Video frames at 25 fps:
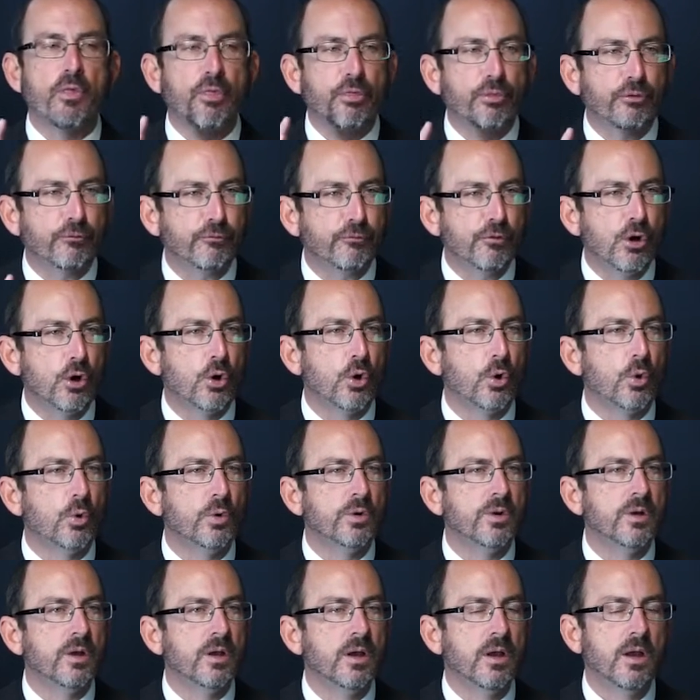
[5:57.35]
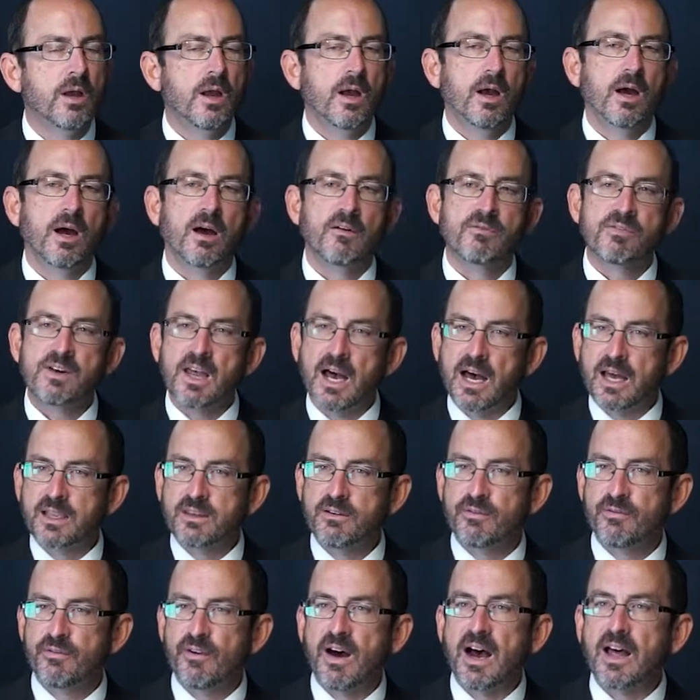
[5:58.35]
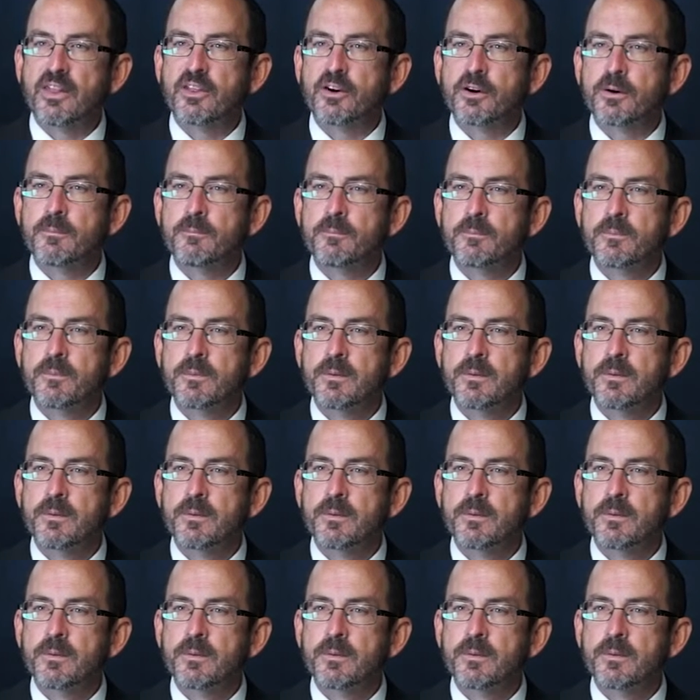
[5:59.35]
throne of God the Father.